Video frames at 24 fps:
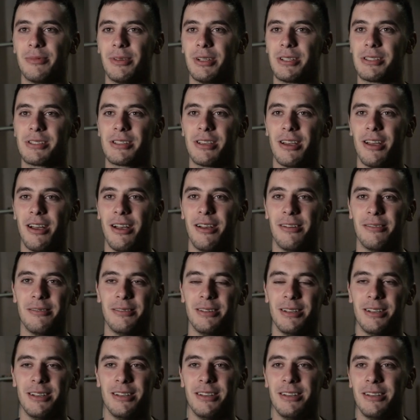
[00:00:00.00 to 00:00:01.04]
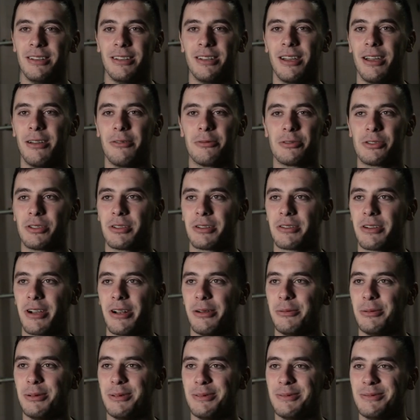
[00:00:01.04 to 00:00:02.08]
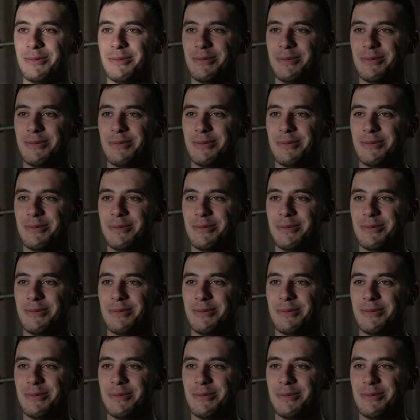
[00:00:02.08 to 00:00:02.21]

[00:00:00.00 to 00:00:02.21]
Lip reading: It's yeah, it was incredible.